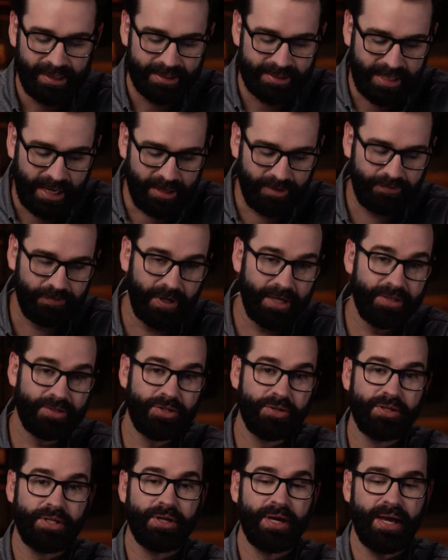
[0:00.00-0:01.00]
It's kind of funny,
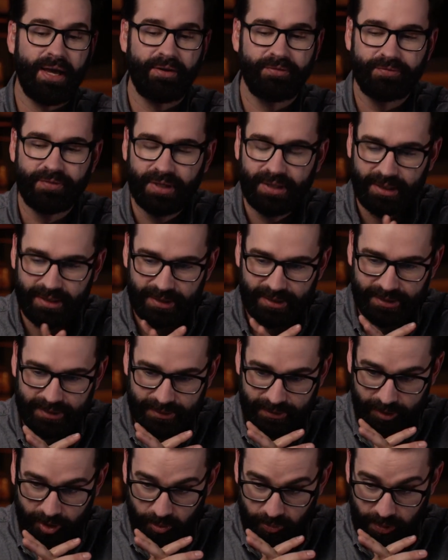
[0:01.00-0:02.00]
too, that you have
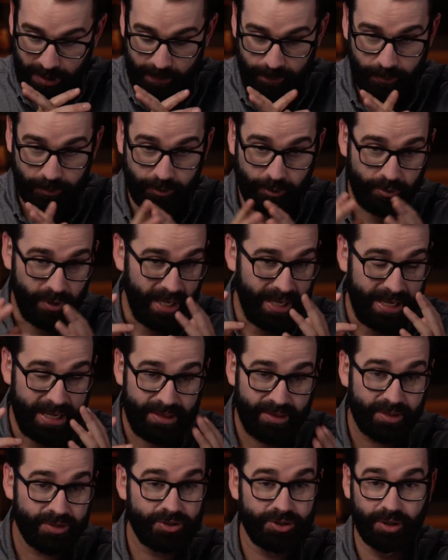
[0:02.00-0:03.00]
people who
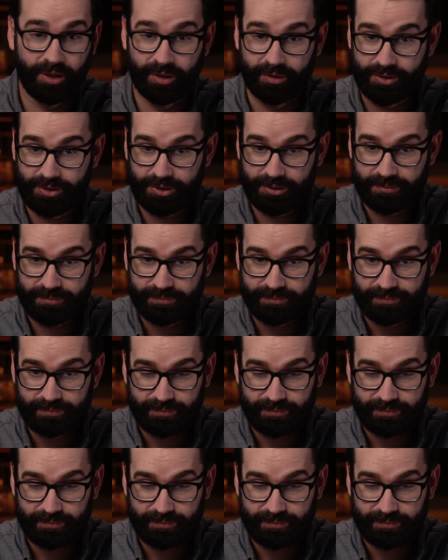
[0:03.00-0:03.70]
hate the church,